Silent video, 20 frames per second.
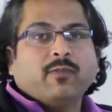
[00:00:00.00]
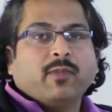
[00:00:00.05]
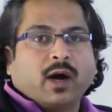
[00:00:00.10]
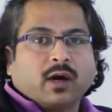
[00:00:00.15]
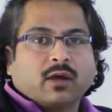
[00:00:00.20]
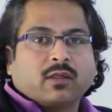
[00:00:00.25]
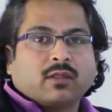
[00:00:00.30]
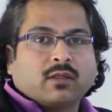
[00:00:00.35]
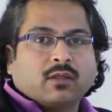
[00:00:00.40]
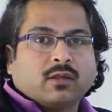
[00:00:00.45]

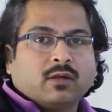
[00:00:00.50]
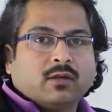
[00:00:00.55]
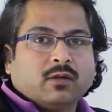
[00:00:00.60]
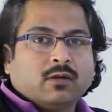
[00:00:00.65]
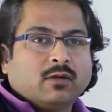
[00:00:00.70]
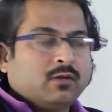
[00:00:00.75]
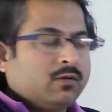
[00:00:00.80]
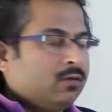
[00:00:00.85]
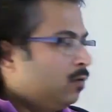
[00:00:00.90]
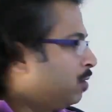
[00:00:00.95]
marks.
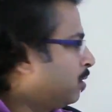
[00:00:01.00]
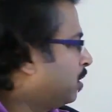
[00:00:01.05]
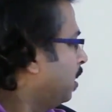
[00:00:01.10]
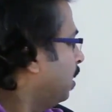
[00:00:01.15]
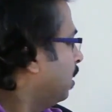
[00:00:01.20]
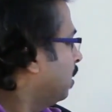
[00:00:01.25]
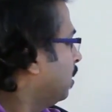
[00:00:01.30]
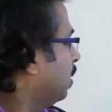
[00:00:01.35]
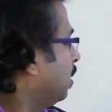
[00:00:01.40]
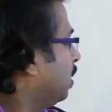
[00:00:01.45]

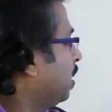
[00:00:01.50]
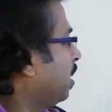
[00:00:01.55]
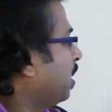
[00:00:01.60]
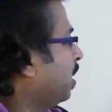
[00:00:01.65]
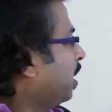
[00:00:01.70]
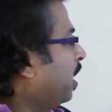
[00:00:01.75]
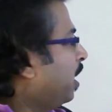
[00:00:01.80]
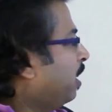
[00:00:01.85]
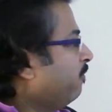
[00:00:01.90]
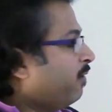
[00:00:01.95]

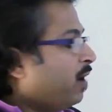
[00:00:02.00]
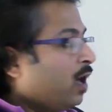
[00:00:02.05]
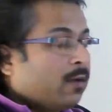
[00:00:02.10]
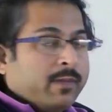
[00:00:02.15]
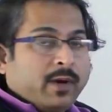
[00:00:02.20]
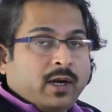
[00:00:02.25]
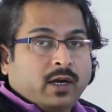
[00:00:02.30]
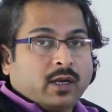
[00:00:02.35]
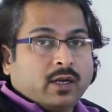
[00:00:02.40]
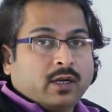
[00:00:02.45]

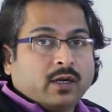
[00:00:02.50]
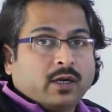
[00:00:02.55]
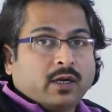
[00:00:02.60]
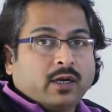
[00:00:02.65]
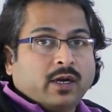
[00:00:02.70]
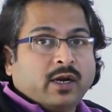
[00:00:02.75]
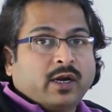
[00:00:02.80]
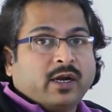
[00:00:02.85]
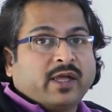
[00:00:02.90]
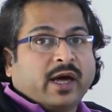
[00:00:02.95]

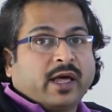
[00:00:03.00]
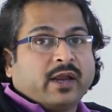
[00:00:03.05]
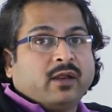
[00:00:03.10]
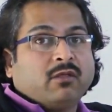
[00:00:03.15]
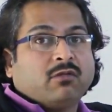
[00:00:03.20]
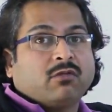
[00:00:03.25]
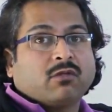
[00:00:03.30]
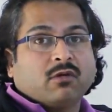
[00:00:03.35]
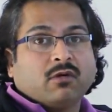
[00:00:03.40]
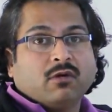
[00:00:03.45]
Environment, it
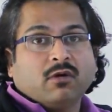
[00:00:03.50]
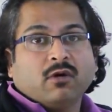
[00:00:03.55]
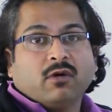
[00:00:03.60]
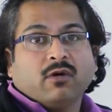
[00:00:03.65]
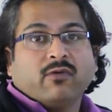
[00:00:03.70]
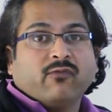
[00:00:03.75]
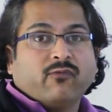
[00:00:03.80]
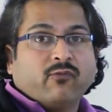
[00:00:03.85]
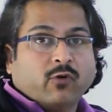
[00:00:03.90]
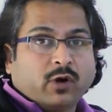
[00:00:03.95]
carries
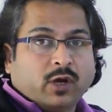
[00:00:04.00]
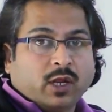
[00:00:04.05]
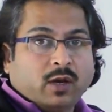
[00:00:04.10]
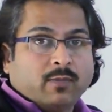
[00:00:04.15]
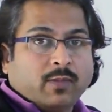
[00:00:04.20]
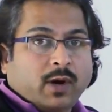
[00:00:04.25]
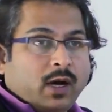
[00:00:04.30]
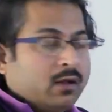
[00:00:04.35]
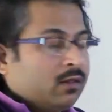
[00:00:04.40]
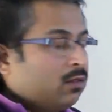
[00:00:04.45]
14
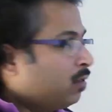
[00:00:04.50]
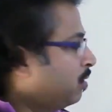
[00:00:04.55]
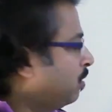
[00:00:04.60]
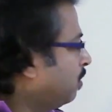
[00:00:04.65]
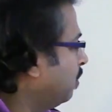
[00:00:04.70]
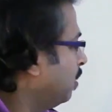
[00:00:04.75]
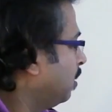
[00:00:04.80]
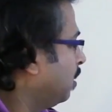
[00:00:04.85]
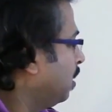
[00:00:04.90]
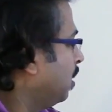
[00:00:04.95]
marks.
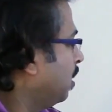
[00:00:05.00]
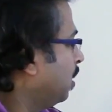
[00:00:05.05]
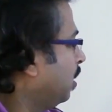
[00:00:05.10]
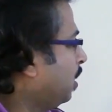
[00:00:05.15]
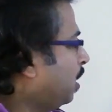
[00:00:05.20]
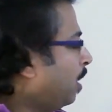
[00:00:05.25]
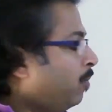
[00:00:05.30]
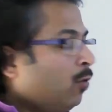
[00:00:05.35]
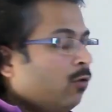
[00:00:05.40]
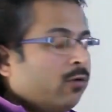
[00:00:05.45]

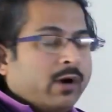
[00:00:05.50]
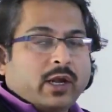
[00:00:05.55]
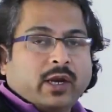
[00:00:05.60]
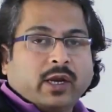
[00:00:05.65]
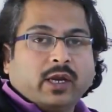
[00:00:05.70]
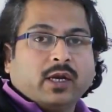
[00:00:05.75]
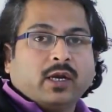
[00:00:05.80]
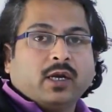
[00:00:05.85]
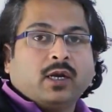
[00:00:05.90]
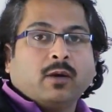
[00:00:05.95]

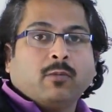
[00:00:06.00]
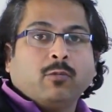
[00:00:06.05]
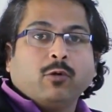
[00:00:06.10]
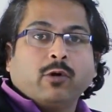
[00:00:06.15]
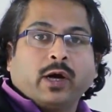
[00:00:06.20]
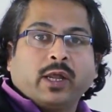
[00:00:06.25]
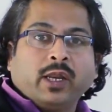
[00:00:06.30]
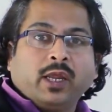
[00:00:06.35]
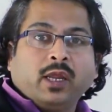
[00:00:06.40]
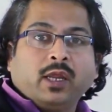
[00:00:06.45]

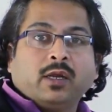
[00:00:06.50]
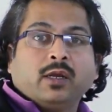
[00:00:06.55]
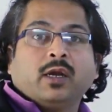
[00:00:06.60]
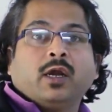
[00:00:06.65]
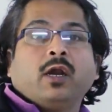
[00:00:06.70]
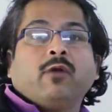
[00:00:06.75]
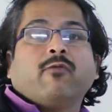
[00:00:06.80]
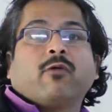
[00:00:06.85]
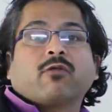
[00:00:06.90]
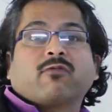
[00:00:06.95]
WRE,
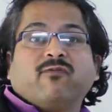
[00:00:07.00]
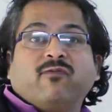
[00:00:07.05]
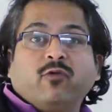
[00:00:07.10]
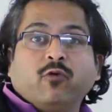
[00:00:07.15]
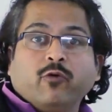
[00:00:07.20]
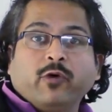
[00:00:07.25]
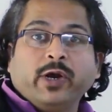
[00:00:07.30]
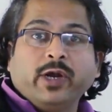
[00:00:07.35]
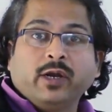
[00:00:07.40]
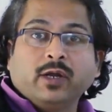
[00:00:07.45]
it was
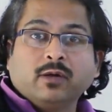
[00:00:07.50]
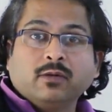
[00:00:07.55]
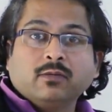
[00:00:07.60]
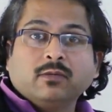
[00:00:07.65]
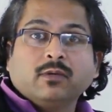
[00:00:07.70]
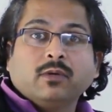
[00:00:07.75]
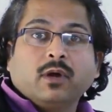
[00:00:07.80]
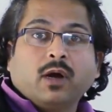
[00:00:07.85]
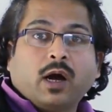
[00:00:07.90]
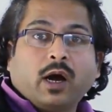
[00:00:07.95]

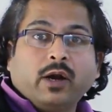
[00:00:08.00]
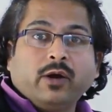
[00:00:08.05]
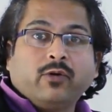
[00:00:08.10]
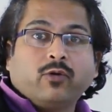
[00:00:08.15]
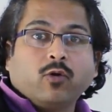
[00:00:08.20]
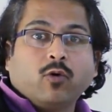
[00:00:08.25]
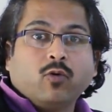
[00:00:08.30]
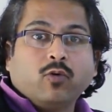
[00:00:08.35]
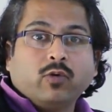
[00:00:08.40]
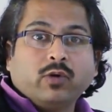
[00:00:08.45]
fluid,
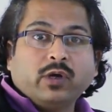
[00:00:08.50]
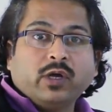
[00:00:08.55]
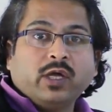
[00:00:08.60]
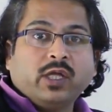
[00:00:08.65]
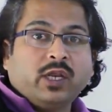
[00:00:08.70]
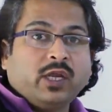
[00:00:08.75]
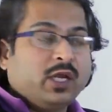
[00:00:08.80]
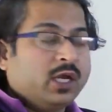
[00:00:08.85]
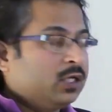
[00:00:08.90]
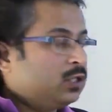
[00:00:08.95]
hydro,
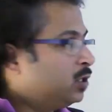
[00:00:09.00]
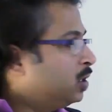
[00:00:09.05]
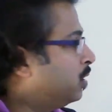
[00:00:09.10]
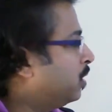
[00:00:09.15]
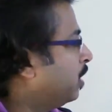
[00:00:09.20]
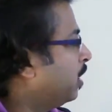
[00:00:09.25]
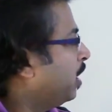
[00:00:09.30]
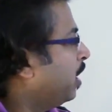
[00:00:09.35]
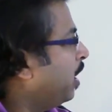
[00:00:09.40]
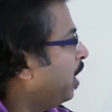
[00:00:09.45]

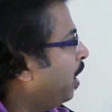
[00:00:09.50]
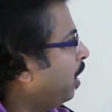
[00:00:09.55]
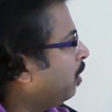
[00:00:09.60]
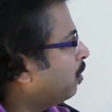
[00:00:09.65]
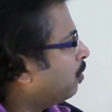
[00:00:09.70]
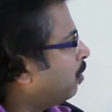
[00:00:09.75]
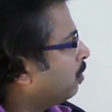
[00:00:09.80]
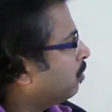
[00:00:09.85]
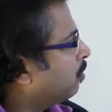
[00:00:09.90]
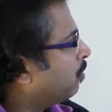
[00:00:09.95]
irrigation. It
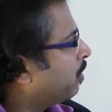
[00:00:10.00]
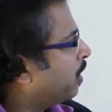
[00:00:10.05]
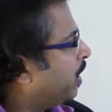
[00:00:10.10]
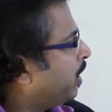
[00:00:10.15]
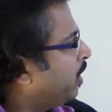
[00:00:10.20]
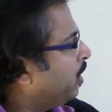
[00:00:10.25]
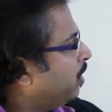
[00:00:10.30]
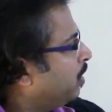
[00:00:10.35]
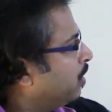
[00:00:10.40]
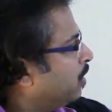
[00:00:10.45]
is also
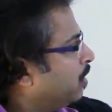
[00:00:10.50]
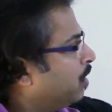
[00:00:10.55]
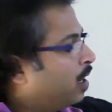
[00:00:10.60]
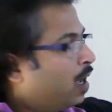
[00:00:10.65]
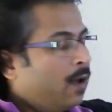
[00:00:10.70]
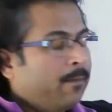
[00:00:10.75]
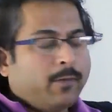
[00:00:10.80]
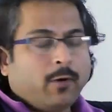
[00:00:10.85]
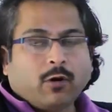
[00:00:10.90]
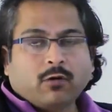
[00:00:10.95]
carrying
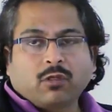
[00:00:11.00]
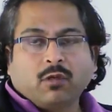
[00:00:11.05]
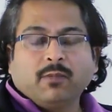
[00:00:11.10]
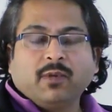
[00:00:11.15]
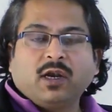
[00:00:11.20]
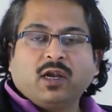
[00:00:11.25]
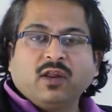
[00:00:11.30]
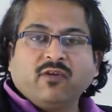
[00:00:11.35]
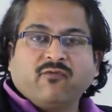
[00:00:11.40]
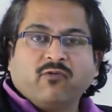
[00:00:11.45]

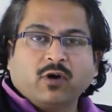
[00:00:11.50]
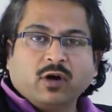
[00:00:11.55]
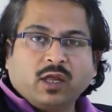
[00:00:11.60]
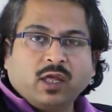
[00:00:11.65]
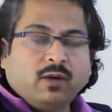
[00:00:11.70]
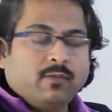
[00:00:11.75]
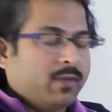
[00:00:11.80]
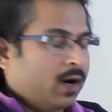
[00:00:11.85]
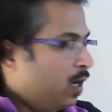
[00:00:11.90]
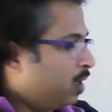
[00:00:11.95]
approximately
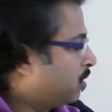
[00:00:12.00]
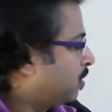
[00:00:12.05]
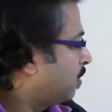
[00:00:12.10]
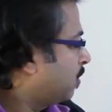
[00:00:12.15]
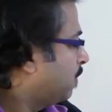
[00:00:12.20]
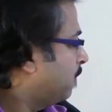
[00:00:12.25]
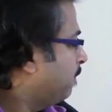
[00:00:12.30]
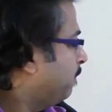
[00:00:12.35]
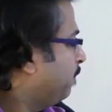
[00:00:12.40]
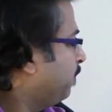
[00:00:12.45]
14
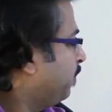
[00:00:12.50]
marks.